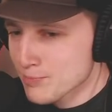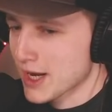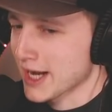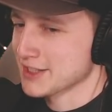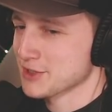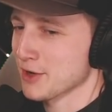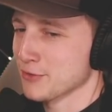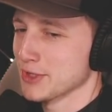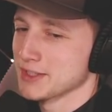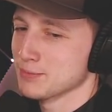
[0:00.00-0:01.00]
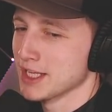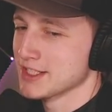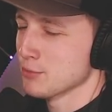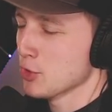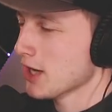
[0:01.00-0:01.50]
I got struck for this. Plays
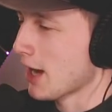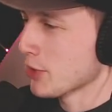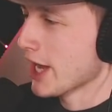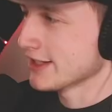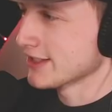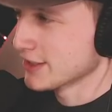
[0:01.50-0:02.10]
it more. I'm reacting.